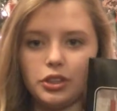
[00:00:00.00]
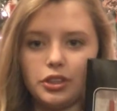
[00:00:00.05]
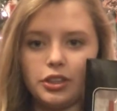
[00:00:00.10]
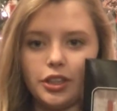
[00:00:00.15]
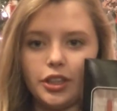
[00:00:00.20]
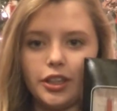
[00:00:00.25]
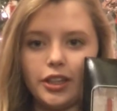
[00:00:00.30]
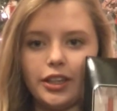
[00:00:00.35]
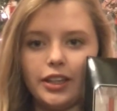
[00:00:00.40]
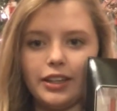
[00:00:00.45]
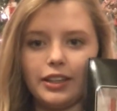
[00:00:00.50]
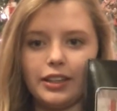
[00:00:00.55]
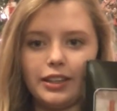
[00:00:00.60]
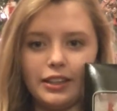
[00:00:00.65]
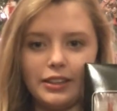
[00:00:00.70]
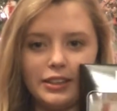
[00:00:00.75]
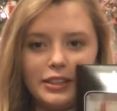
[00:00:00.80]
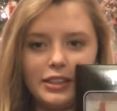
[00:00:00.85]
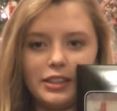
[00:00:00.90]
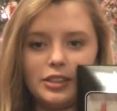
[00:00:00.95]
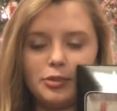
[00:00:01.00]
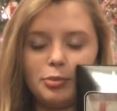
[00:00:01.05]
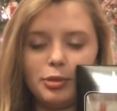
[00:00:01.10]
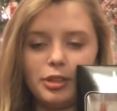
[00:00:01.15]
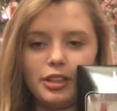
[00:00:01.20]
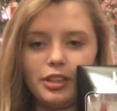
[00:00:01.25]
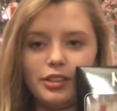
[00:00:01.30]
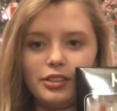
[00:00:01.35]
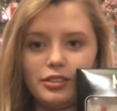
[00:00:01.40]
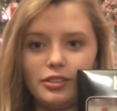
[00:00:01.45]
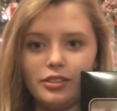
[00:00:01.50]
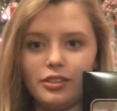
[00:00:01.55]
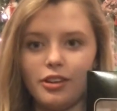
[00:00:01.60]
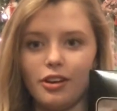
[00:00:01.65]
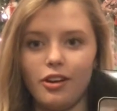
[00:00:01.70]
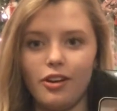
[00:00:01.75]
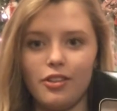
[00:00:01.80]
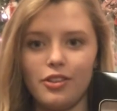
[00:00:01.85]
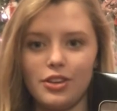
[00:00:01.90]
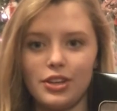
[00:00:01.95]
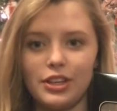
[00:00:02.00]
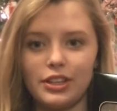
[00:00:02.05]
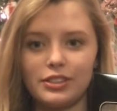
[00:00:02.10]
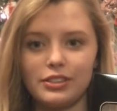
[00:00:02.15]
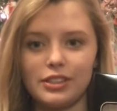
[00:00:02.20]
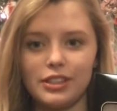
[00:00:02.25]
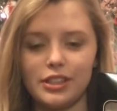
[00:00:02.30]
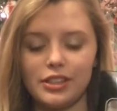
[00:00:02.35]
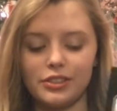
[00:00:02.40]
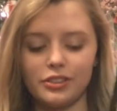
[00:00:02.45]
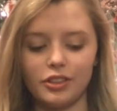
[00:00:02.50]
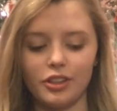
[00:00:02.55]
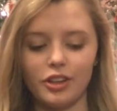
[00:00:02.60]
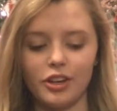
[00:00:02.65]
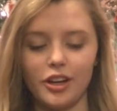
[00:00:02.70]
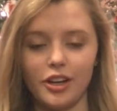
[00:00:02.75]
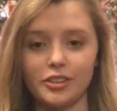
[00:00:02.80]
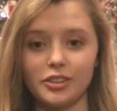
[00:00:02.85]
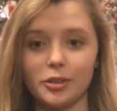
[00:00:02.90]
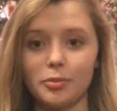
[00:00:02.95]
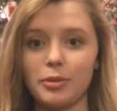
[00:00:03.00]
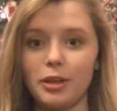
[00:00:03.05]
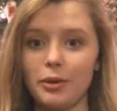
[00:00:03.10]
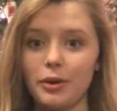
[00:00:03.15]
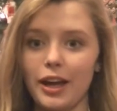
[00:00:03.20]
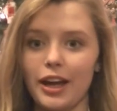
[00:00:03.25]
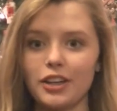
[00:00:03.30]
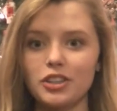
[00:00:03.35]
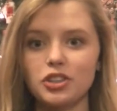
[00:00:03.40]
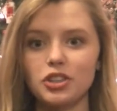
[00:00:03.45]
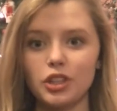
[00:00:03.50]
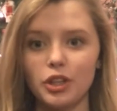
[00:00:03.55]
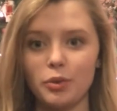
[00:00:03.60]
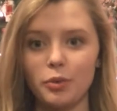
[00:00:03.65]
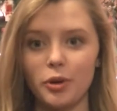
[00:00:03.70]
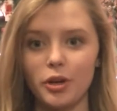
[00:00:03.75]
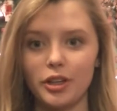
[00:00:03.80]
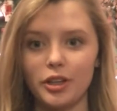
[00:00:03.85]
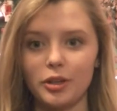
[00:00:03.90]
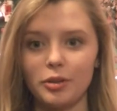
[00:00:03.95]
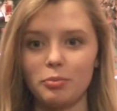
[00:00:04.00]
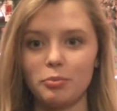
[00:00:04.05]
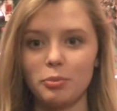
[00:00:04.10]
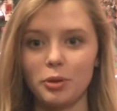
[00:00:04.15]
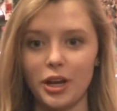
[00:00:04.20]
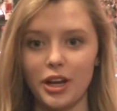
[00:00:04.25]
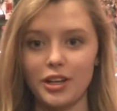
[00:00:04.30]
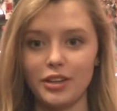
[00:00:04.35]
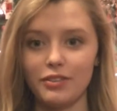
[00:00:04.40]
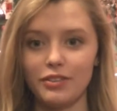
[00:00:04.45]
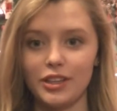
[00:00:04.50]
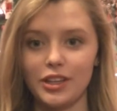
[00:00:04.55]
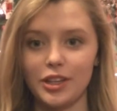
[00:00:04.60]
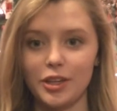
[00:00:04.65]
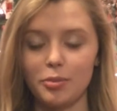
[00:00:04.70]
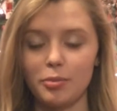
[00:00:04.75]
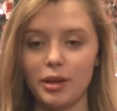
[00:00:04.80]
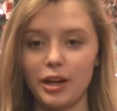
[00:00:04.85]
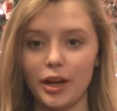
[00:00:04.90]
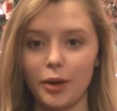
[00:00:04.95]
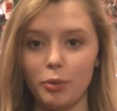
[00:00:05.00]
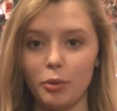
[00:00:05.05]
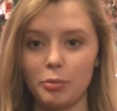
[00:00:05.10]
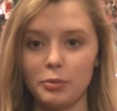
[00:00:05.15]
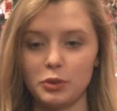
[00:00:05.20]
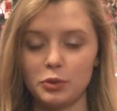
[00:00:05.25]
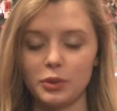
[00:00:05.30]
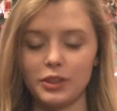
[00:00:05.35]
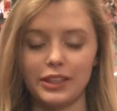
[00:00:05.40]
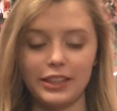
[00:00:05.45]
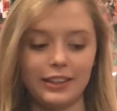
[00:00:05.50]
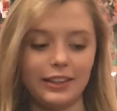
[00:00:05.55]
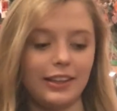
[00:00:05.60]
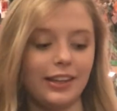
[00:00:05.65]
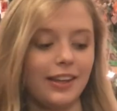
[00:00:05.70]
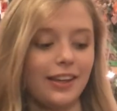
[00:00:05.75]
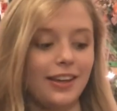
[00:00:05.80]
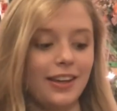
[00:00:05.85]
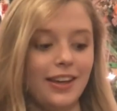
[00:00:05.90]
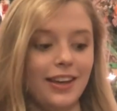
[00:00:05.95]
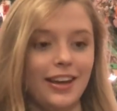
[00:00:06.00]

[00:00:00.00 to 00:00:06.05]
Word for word: your Target and get these because all the NYX things are awesome. They were actually awarded Brand of the Year by Women's Wear Daily.